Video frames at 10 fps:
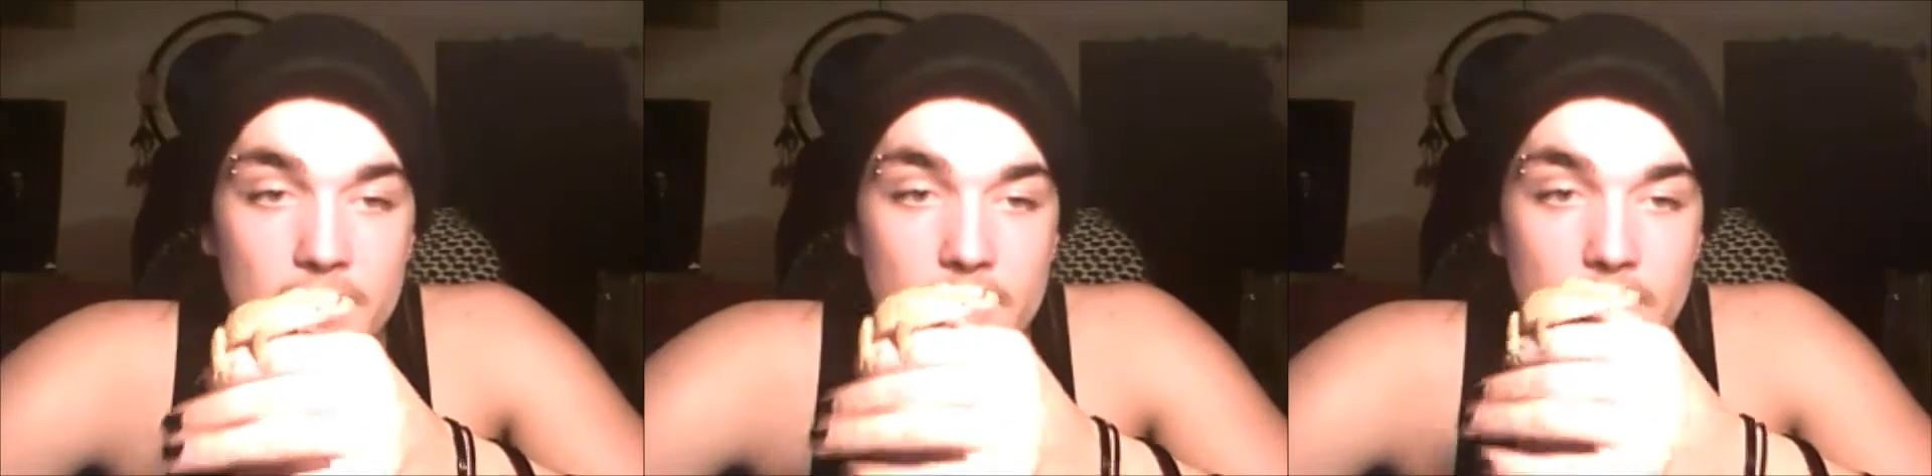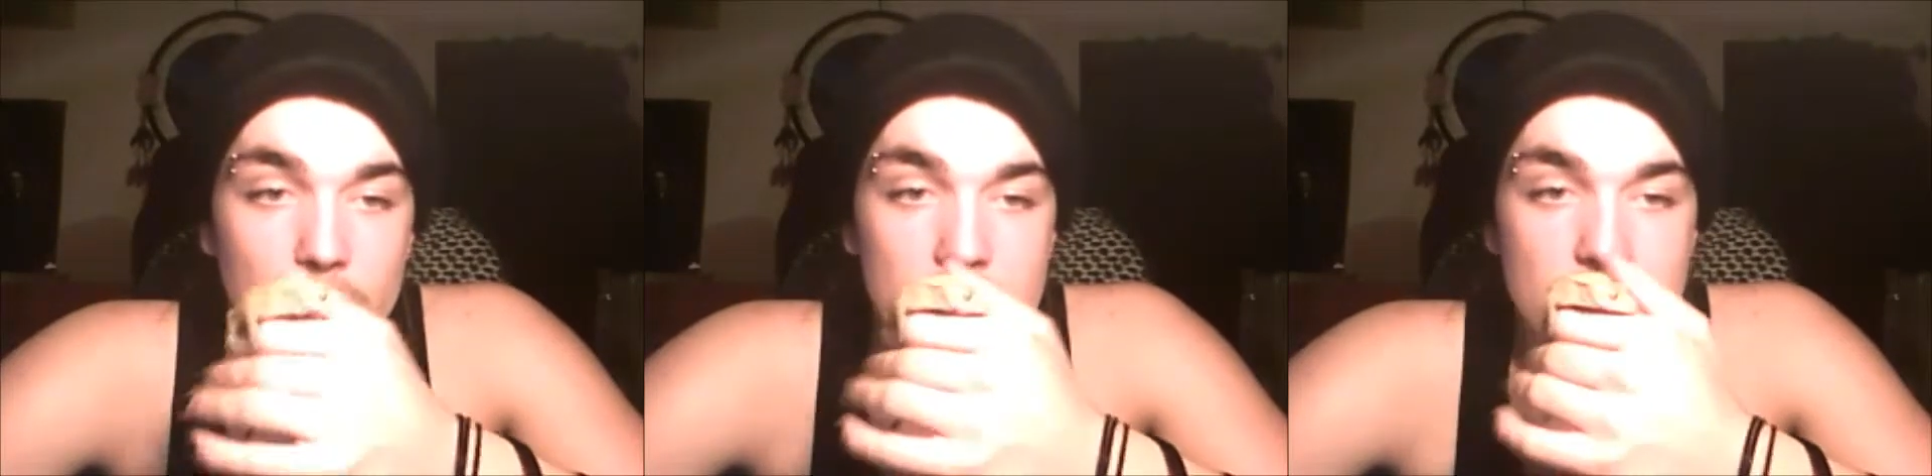They'll
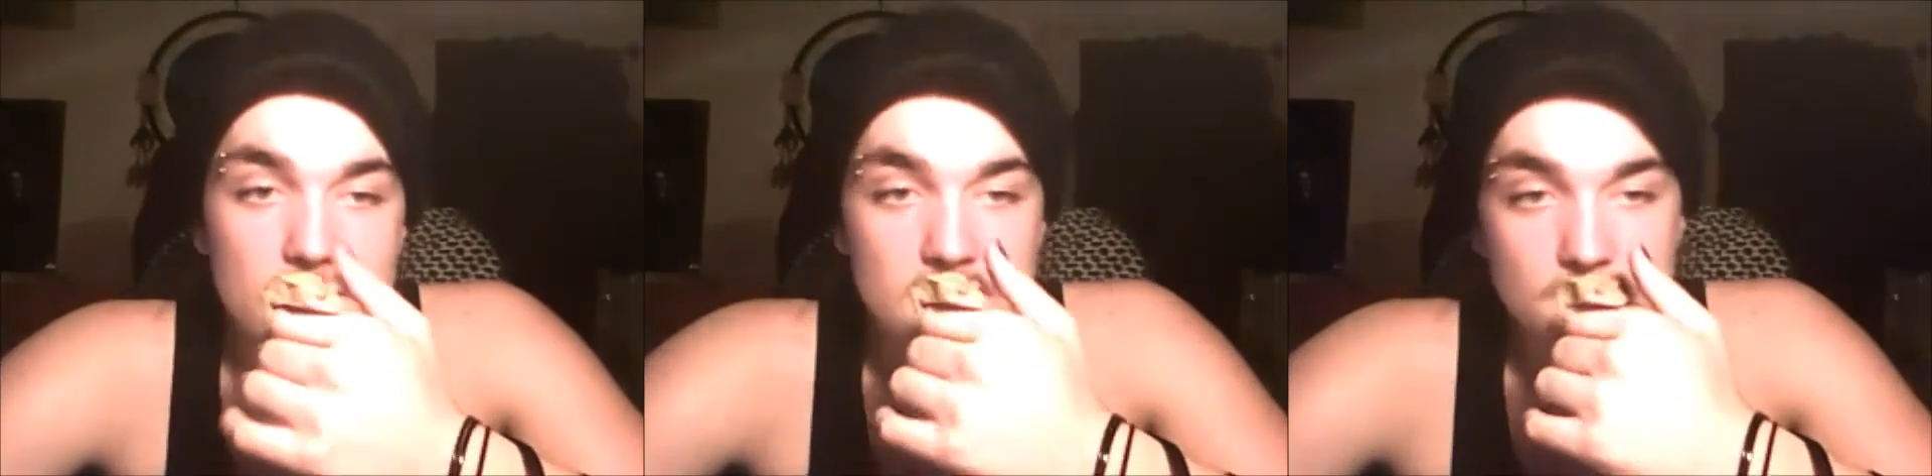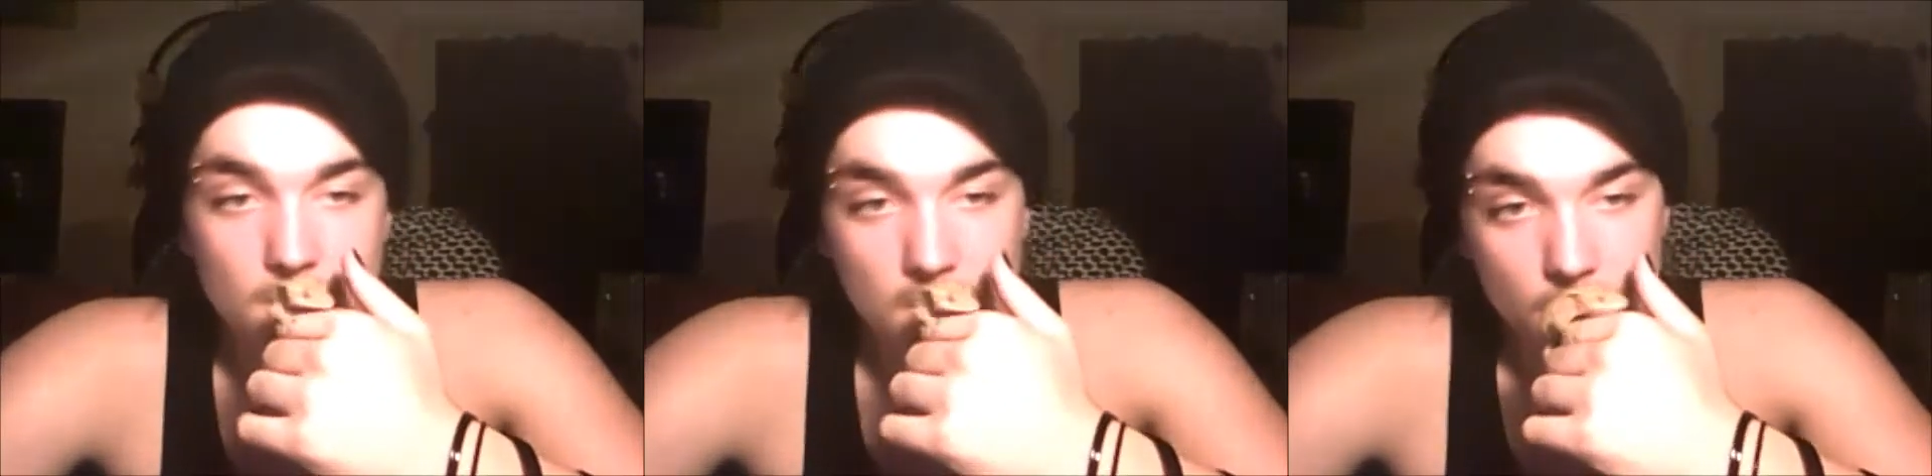always have that
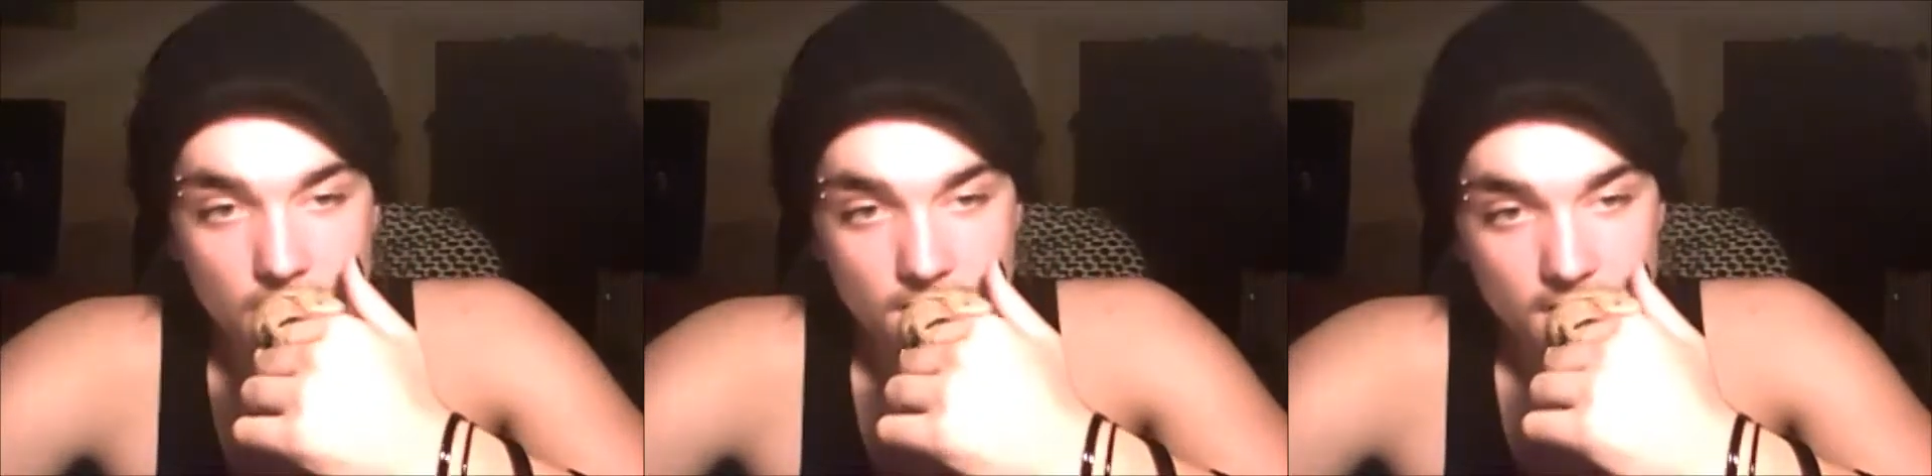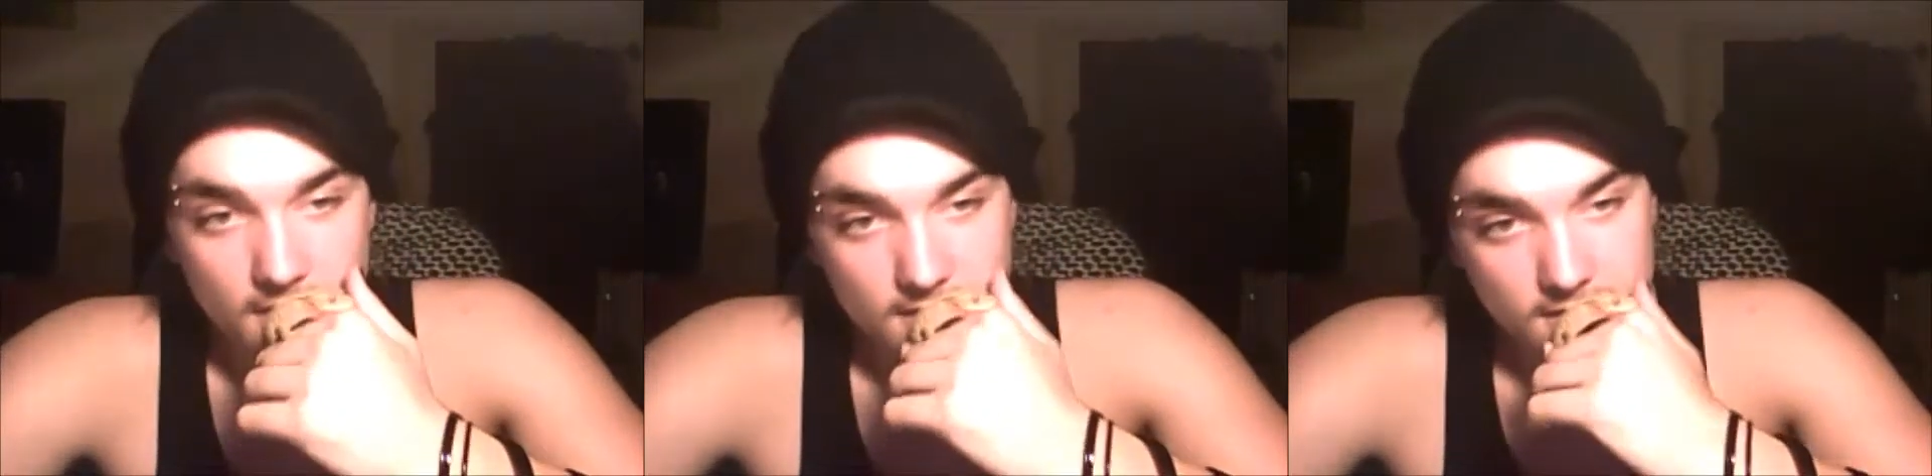smile on their
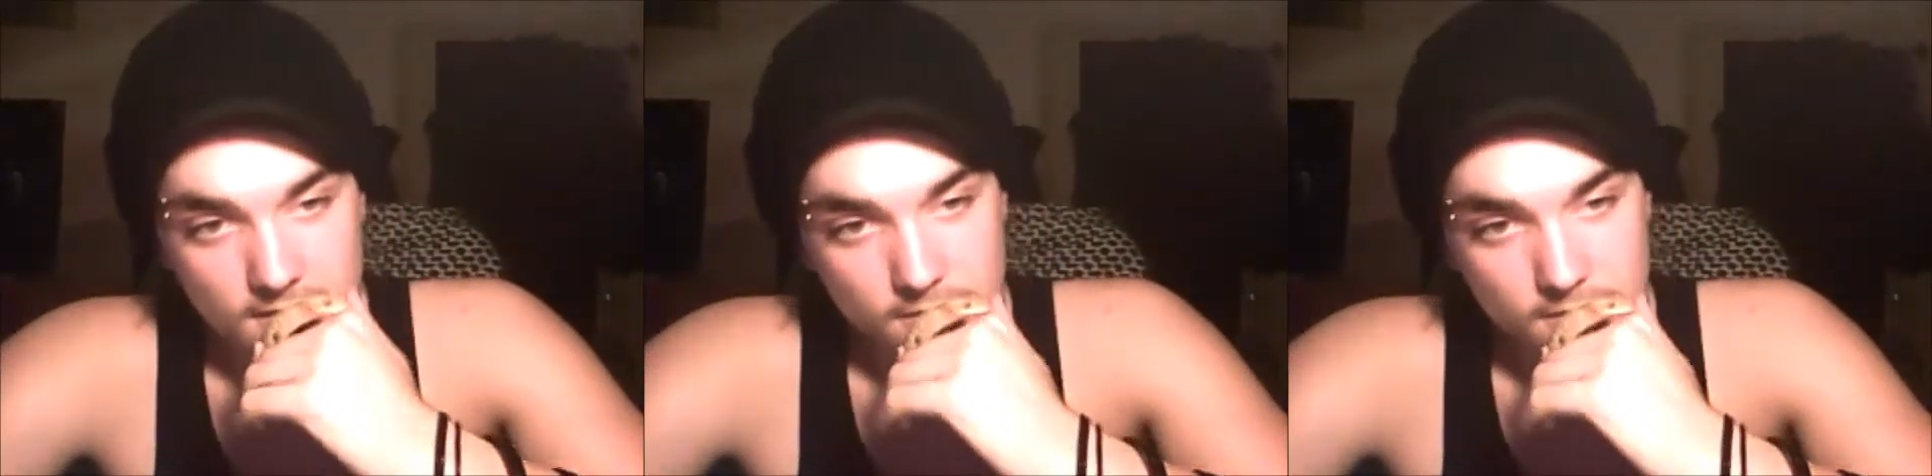face,